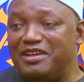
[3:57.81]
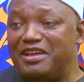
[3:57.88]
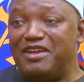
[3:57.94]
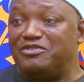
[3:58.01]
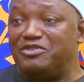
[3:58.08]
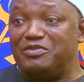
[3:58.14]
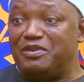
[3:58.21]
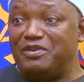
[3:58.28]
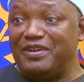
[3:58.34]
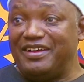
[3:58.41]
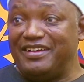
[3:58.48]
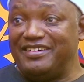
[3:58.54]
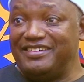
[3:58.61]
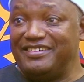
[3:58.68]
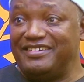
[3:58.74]
have no power.
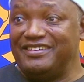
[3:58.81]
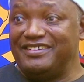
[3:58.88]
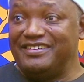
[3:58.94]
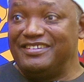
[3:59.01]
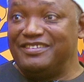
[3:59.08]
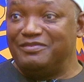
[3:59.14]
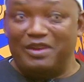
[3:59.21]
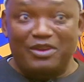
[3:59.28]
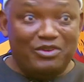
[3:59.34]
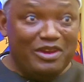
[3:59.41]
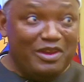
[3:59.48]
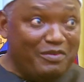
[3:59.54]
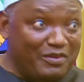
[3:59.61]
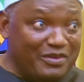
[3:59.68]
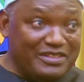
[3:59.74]
My
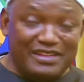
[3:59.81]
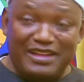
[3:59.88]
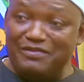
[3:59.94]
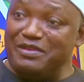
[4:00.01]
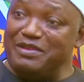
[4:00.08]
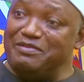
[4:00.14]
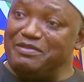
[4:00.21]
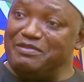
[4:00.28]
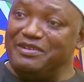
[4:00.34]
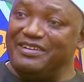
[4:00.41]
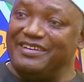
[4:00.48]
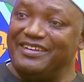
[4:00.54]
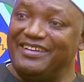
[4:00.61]
only power is the Gambian people.